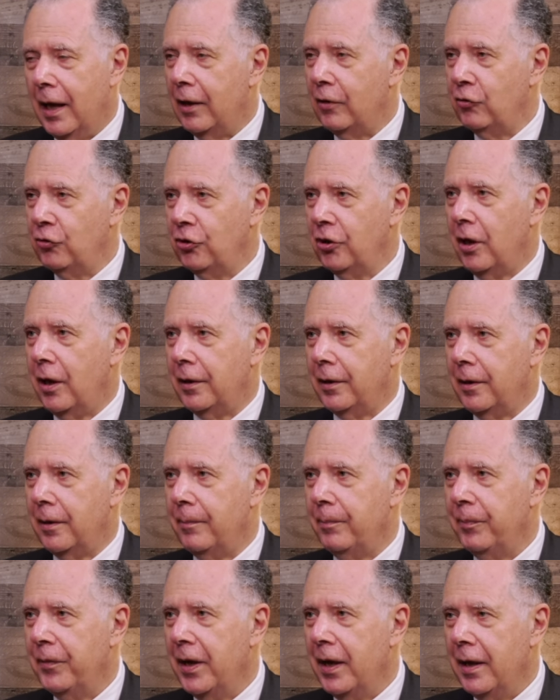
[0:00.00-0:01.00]
and
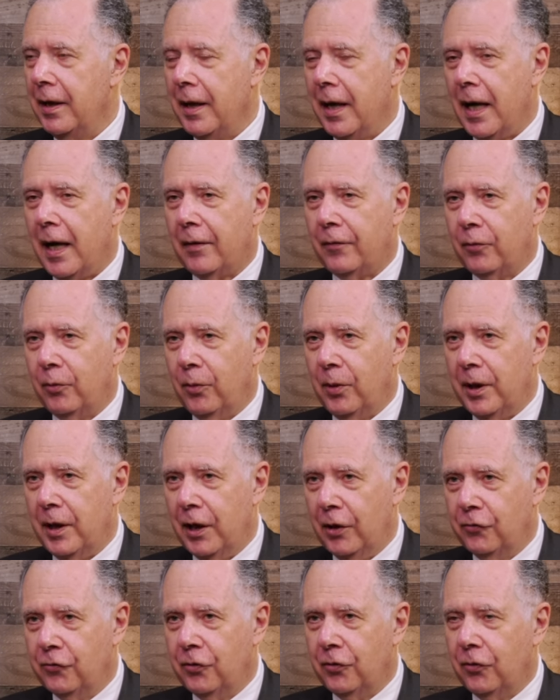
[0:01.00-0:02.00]
China after we
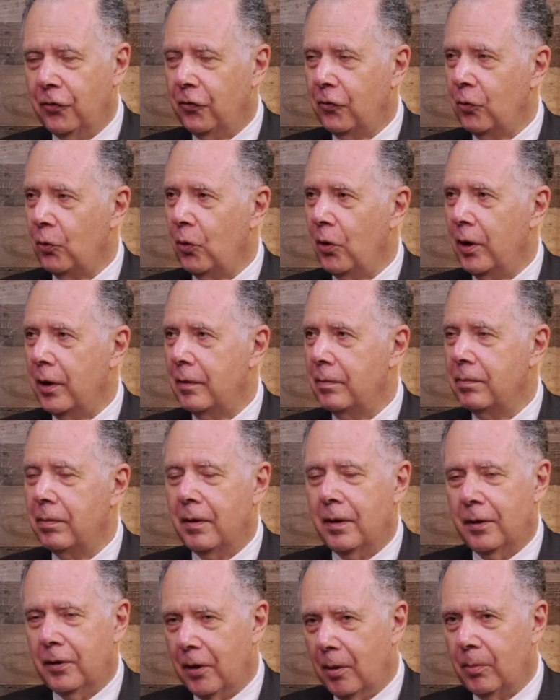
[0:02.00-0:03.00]
each destroy
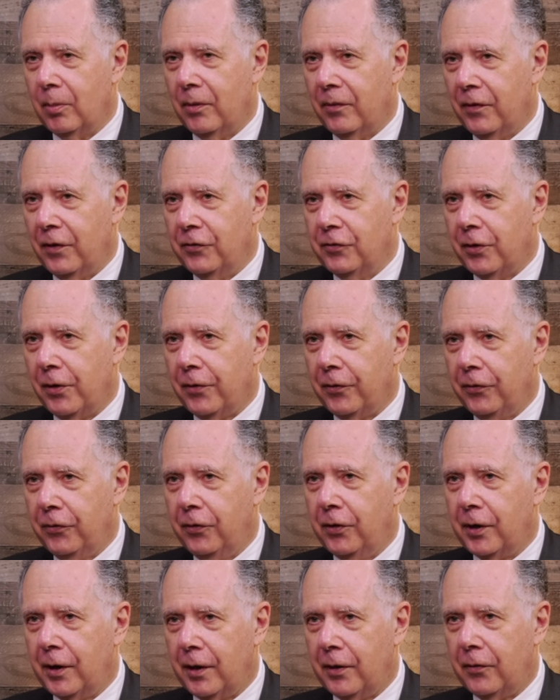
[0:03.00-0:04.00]
a number of each
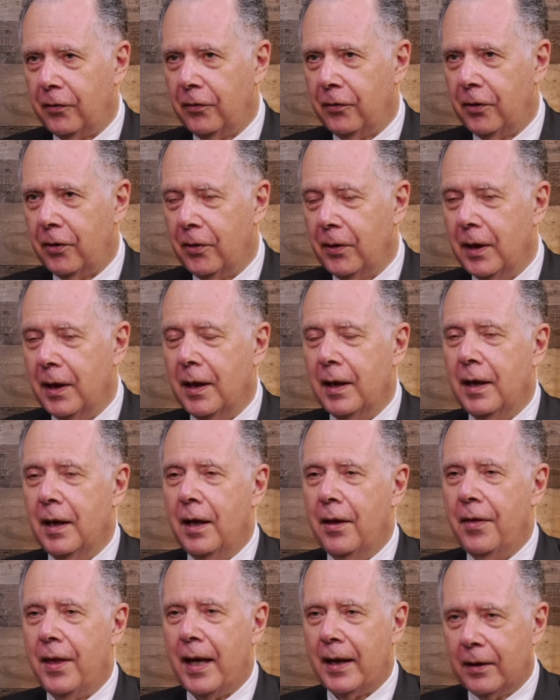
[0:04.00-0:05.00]
other's cities. So
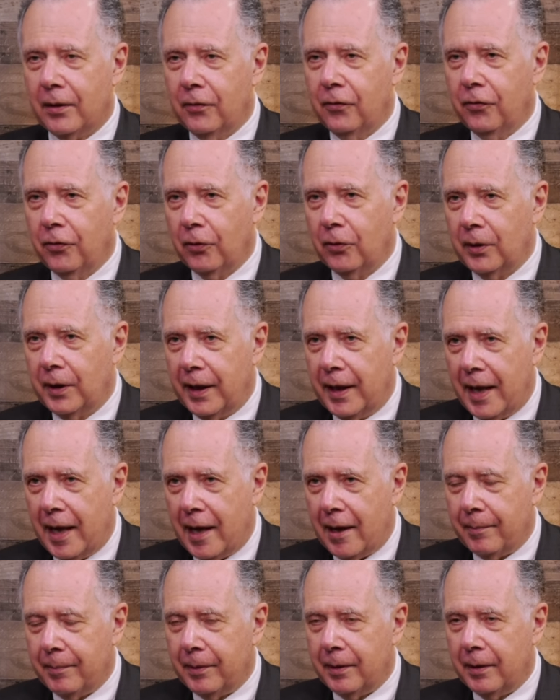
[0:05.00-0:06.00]
that could certainly
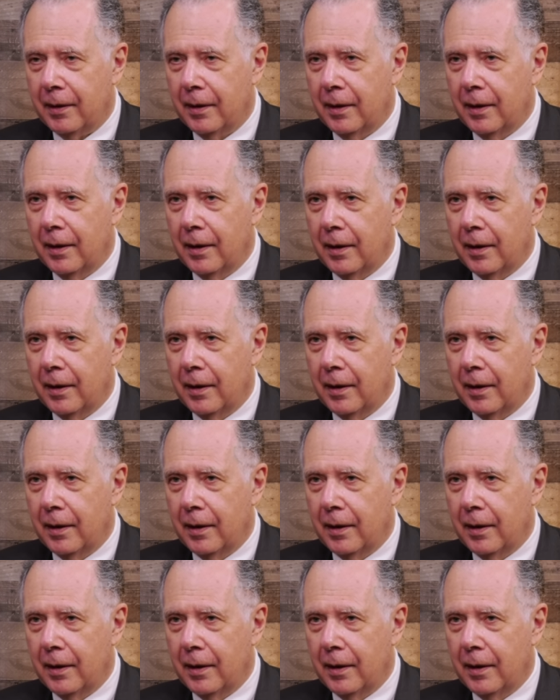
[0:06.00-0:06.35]
happen.